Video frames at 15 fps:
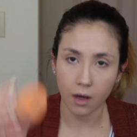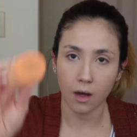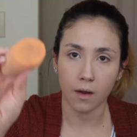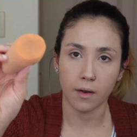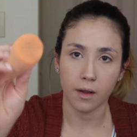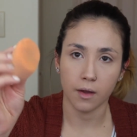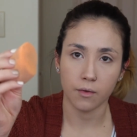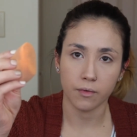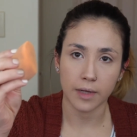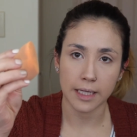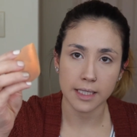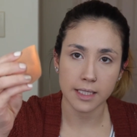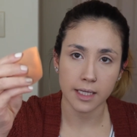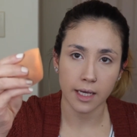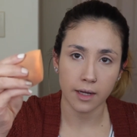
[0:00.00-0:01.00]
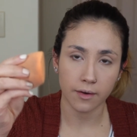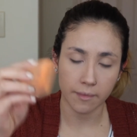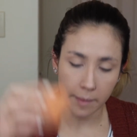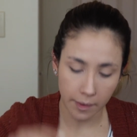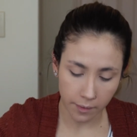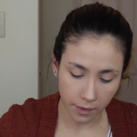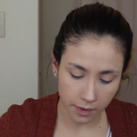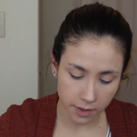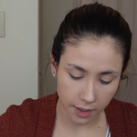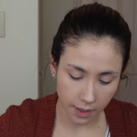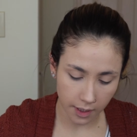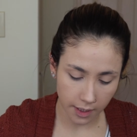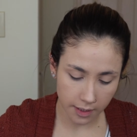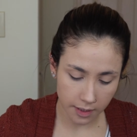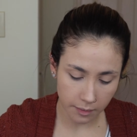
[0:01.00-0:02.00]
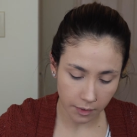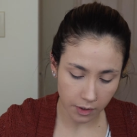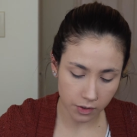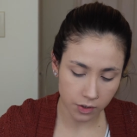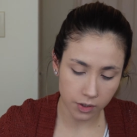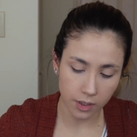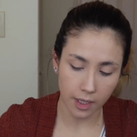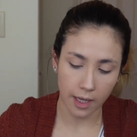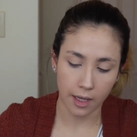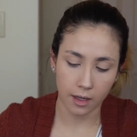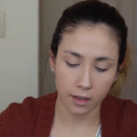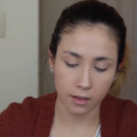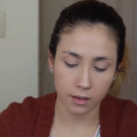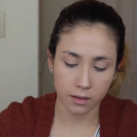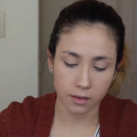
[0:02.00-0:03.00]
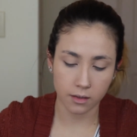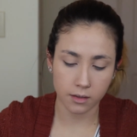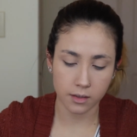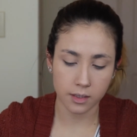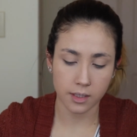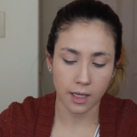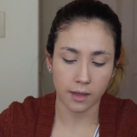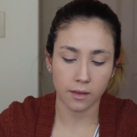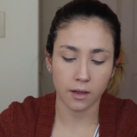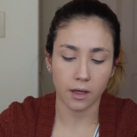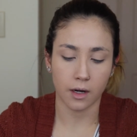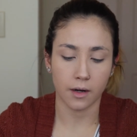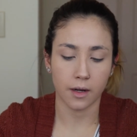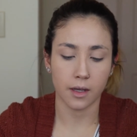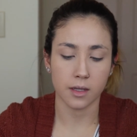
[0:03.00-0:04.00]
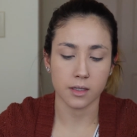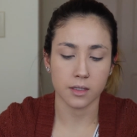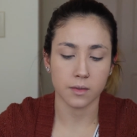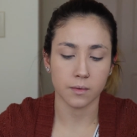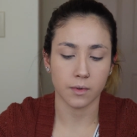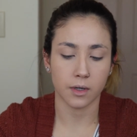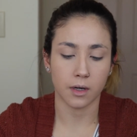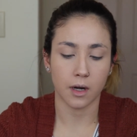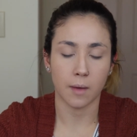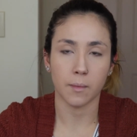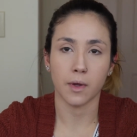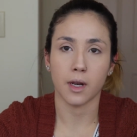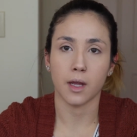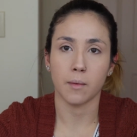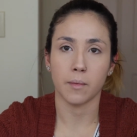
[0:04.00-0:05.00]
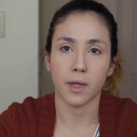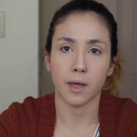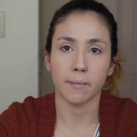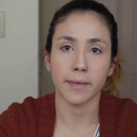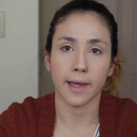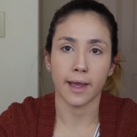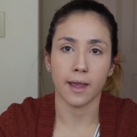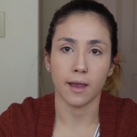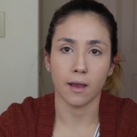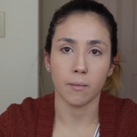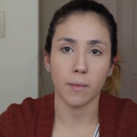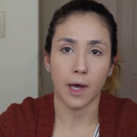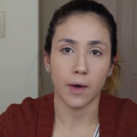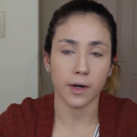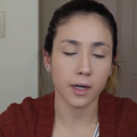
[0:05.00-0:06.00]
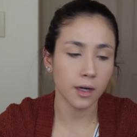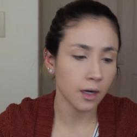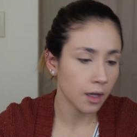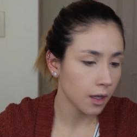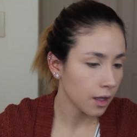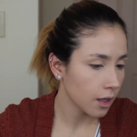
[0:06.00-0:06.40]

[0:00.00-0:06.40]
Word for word: on the flat side of my Real Technique sponge and set the areas where I'm going to be applying powder.